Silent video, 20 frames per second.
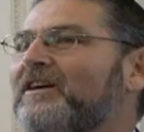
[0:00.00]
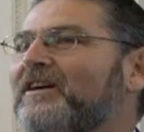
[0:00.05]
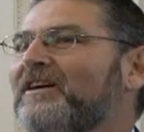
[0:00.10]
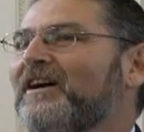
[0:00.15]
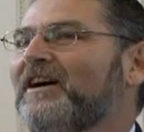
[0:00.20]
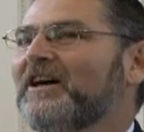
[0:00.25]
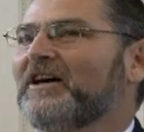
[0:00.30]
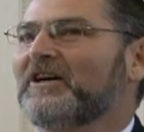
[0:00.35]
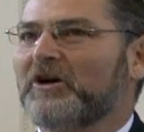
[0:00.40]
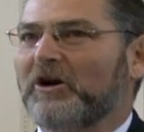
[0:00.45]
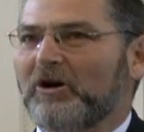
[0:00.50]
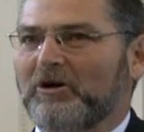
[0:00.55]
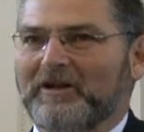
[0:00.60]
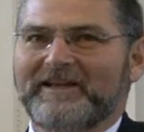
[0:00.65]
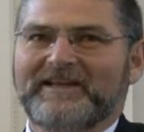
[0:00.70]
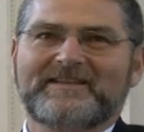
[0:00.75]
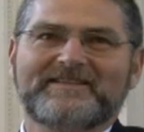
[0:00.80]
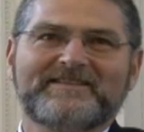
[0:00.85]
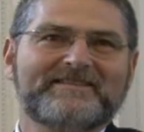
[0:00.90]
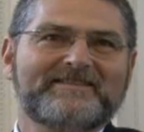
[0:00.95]
our
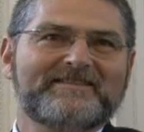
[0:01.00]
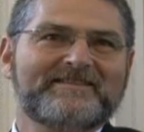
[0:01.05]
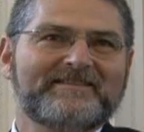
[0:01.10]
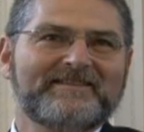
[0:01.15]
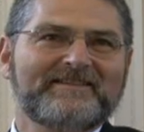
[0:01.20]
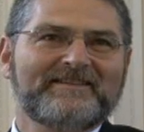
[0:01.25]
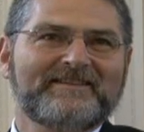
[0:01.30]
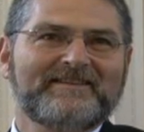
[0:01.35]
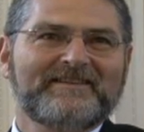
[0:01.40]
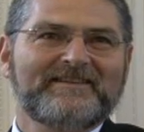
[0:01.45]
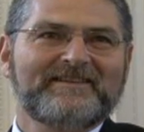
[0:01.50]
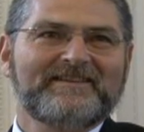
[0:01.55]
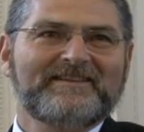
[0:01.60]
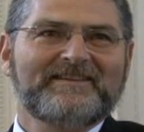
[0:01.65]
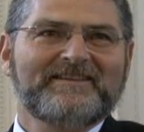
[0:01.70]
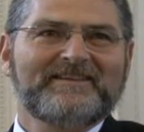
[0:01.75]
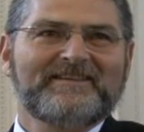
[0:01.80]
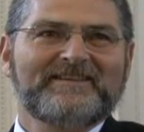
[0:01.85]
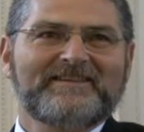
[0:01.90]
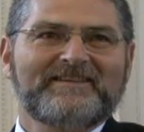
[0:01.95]
colleagues,
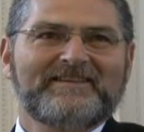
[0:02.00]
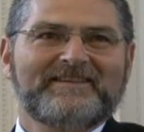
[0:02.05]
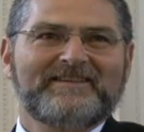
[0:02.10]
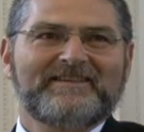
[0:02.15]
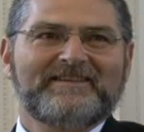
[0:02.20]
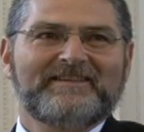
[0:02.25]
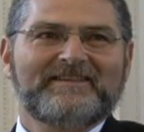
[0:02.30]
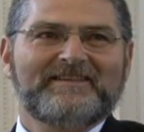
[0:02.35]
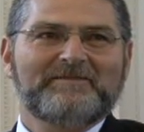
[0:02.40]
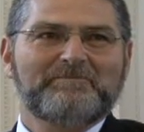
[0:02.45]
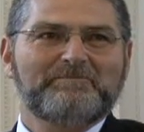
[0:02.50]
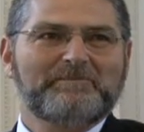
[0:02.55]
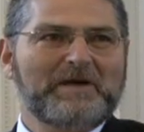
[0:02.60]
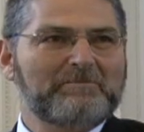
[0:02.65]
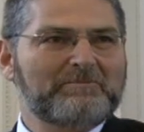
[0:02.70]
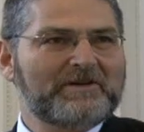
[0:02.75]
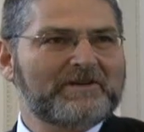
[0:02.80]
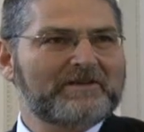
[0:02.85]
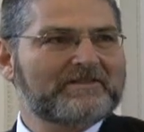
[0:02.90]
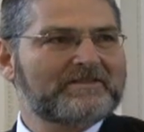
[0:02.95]

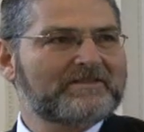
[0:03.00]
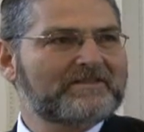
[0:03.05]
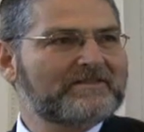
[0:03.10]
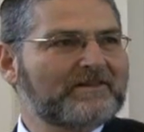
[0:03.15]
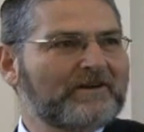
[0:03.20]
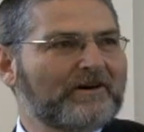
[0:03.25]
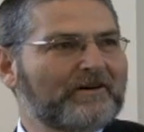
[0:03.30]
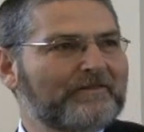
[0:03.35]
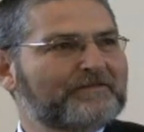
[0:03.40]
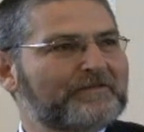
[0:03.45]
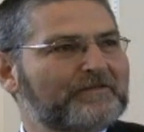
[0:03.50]
members of